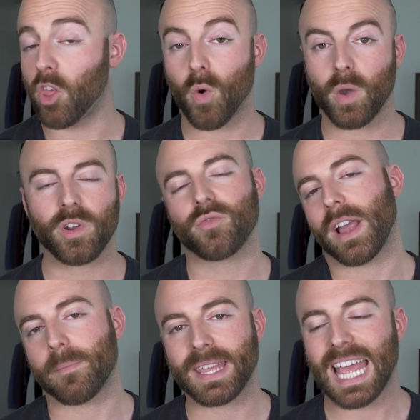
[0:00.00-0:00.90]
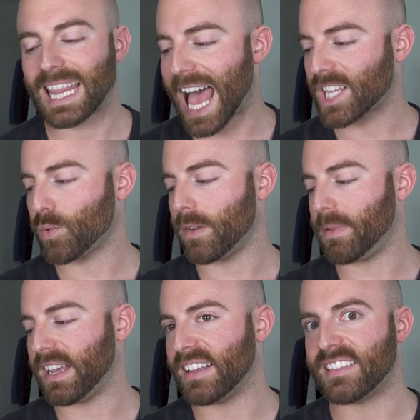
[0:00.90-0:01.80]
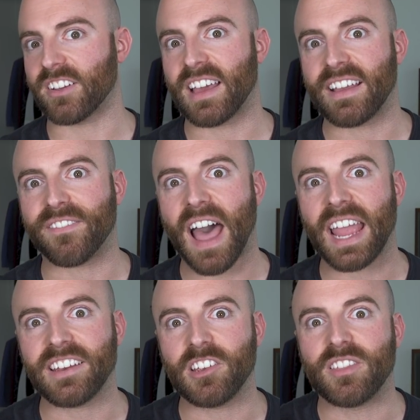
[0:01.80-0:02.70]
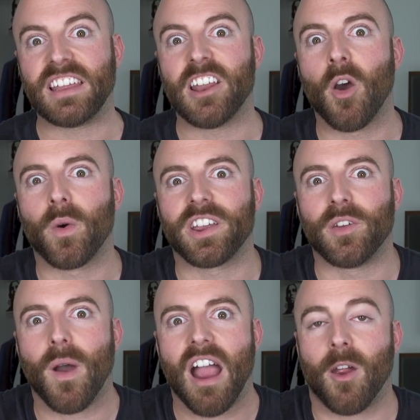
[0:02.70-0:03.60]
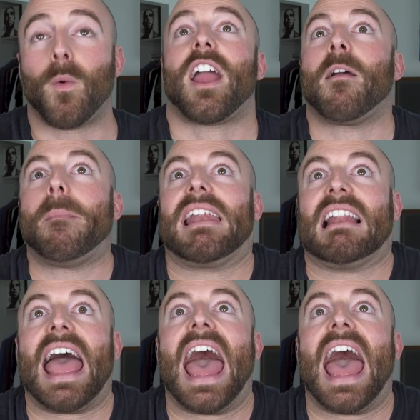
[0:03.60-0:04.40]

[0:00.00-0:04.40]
Although I wouldn't recommend that last one because they're gonna find you. They know where you are. Wear a metal